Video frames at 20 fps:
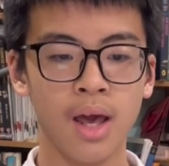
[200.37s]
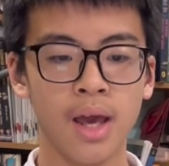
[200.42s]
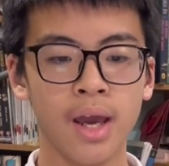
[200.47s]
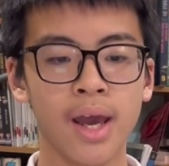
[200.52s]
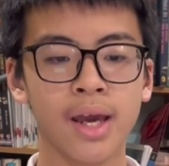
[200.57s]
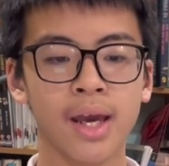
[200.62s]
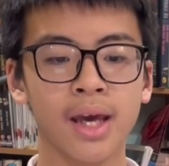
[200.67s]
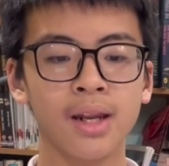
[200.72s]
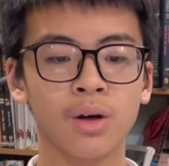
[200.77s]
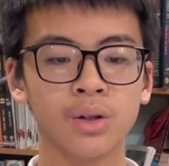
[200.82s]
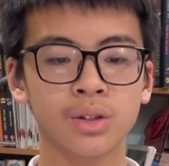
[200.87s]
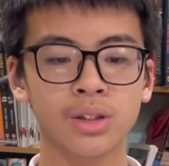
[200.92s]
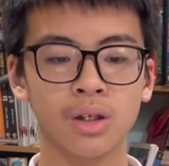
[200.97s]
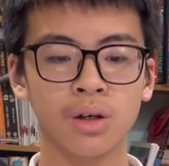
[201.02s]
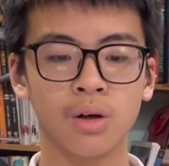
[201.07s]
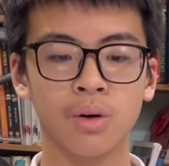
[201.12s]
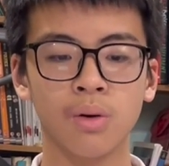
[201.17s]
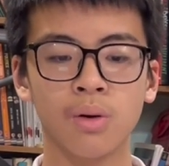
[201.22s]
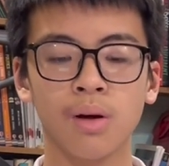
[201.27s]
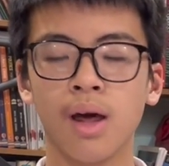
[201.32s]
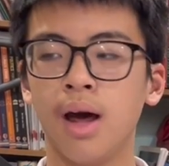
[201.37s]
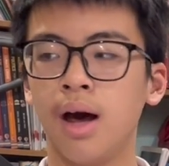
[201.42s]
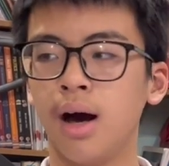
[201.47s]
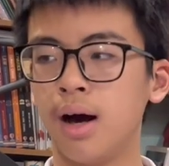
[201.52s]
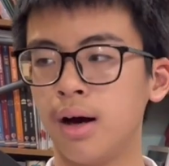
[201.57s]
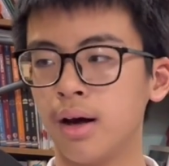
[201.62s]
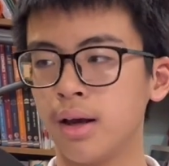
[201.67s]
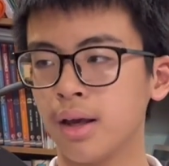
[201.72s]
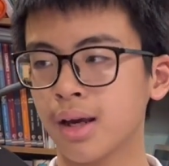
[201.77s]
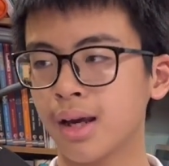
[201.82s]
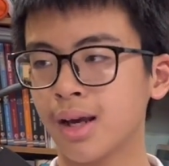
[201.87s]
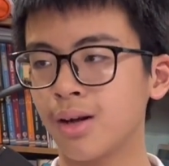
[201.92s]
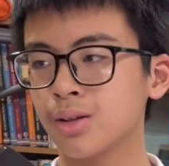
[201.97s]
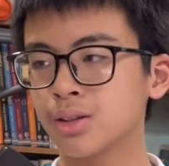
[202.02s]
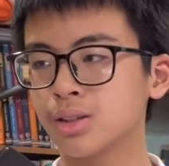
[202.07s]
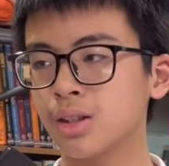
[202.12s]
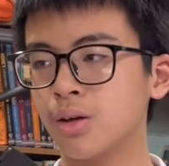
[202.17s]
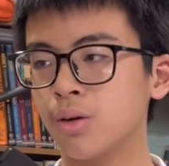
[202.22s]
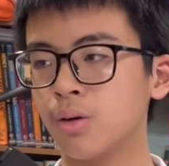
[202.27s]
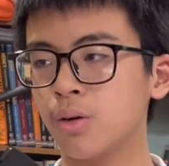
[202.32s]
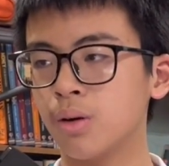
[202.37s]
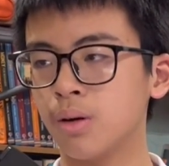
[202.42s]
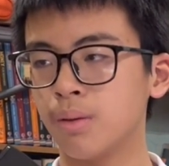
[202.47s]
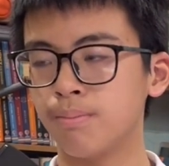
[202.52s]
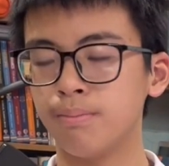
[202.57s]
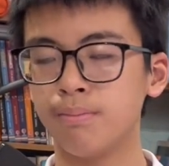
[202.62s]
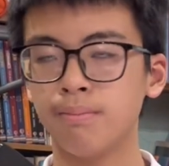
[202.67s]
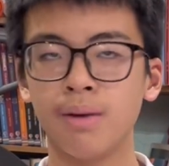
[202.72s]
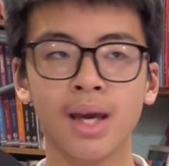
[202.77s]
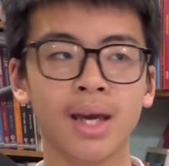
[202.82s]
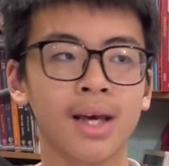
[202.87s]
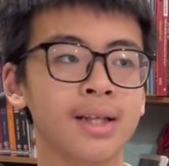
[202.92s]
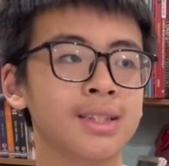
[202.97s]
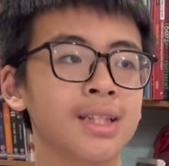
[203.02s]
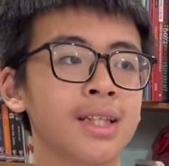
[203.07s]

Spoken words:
It can also make us